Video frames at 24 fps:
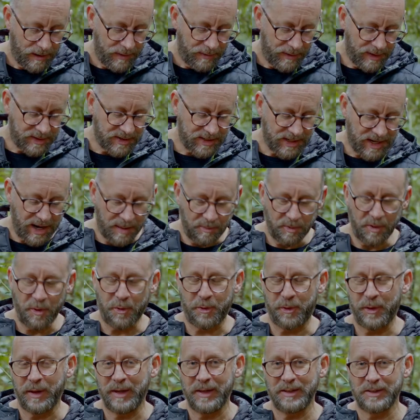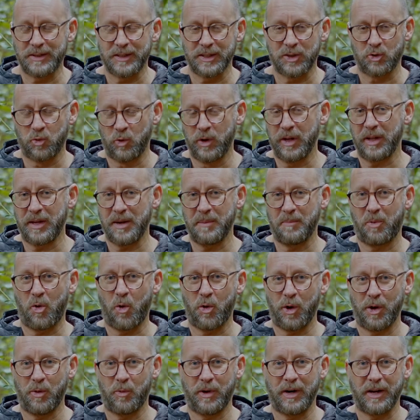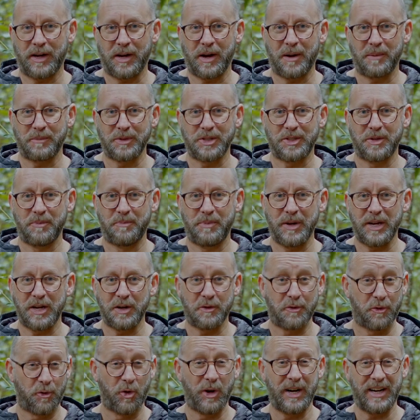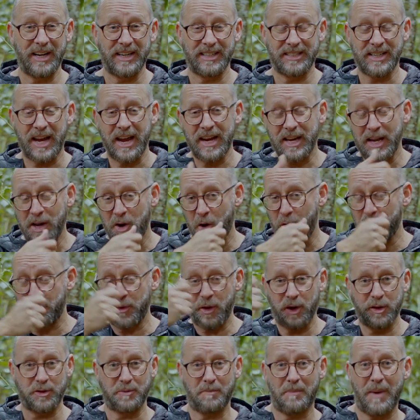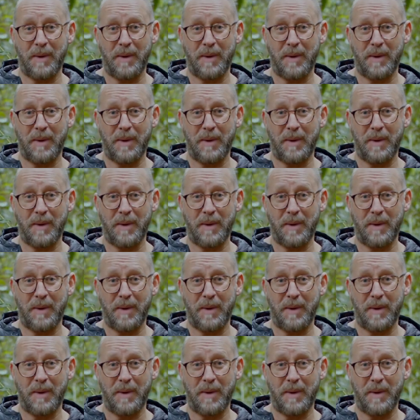There's a couple of things that's really important when it comes to being free and taking off those